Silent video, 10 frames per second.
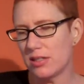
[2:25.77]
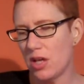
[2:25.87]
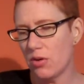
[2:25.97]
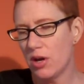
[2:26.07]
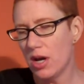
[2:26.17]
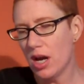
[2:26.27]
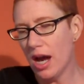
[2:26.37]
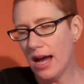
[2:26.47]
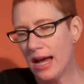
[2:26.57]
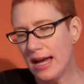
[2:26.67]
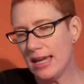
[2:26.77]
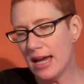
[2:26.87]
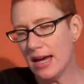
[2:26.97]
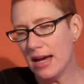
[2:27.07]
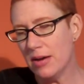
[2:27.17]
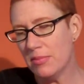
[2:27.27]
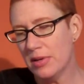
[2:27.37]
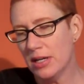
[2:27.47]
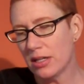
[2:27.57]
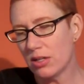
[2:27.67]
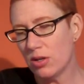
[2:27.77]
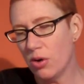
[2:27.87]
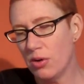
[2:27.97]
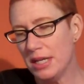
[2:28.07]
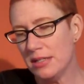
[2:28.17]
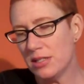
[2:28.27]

So I am going